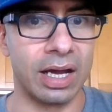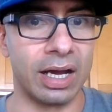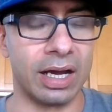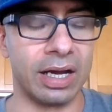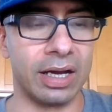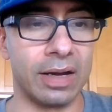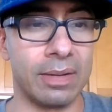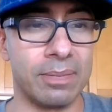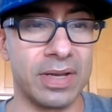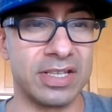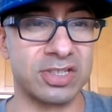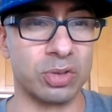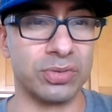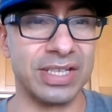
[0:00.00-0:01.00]
Um,
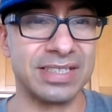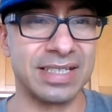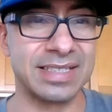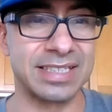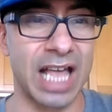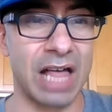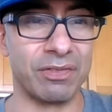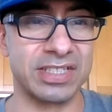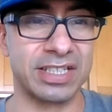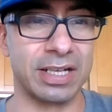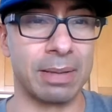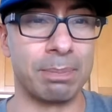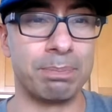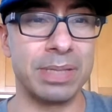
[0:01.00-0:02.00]
and so this itself is
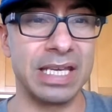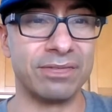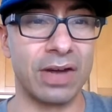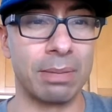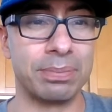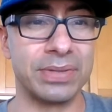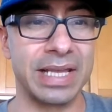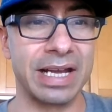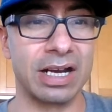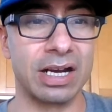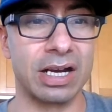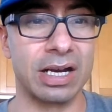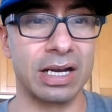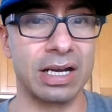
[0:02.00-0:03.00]
going to beef up
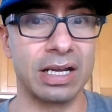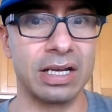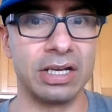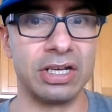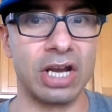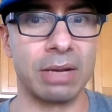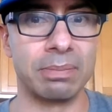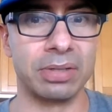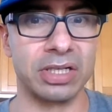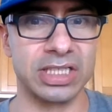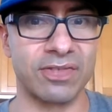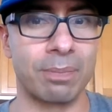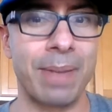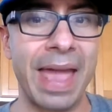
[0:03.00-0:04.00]
their
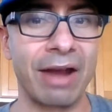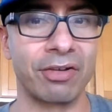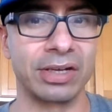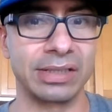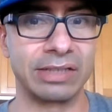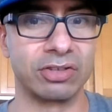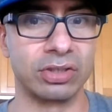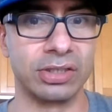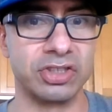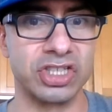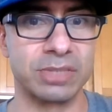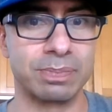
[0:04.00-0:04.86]
numbers of apparently religious